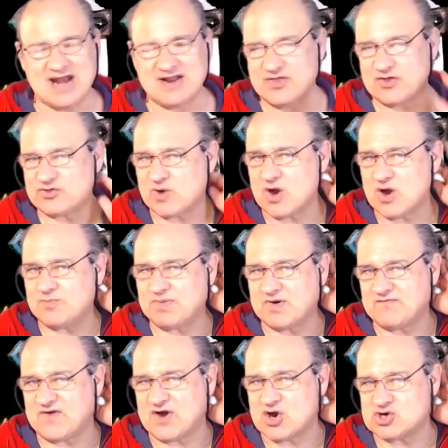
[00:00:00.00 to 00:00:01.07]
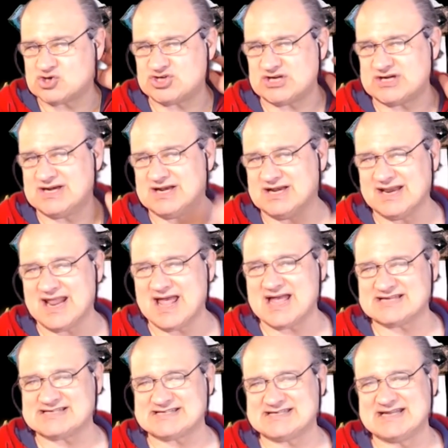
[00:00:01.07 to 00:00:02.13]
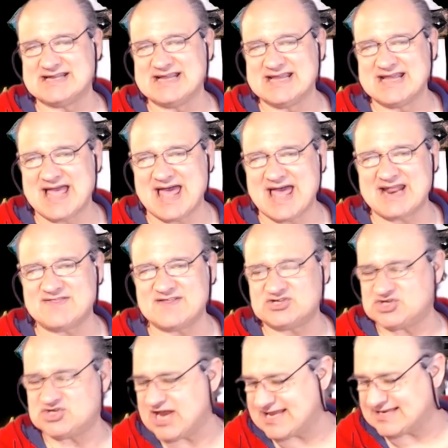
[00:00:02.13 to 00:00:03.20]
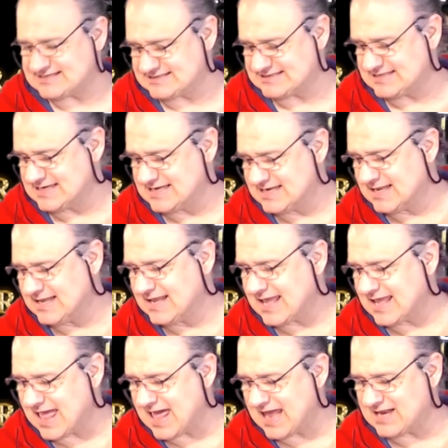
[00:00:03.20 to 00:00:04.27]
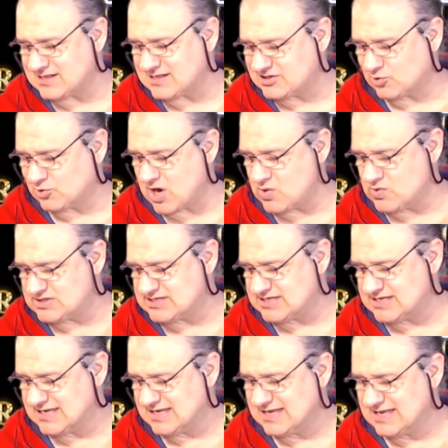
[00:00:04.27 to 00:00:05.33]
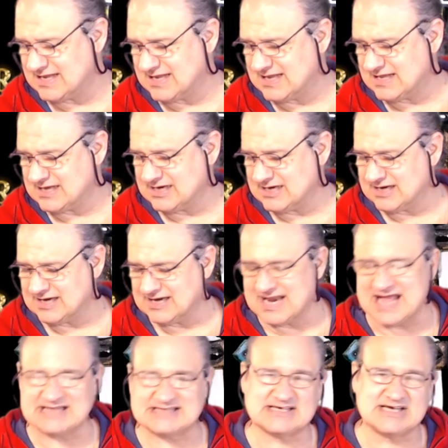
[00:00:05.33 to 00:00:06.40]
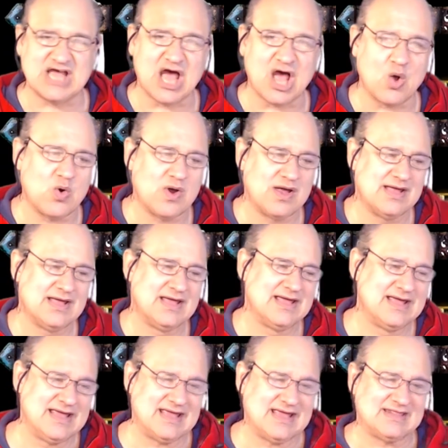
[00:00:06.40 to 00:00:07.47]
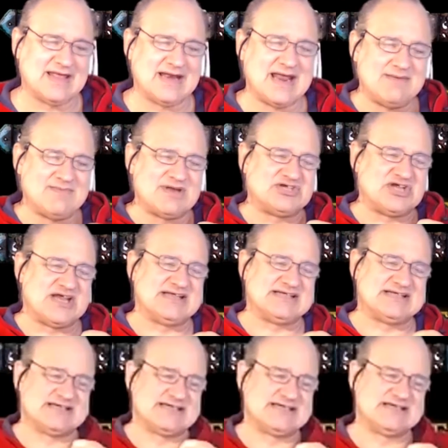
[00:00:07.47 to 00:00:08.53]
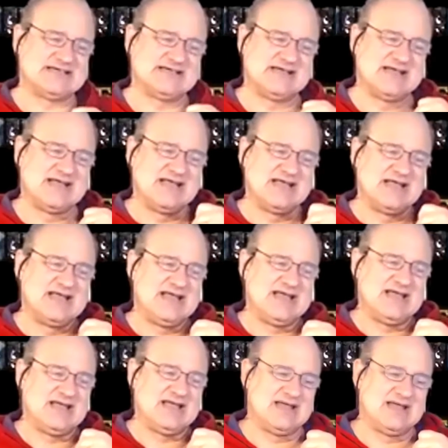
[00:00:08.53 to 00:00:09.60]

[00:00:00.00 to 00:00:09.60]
of the throat. Perversion, lust, out of the chest, out of the throat. Let's go in the name of Jesus. Just lift a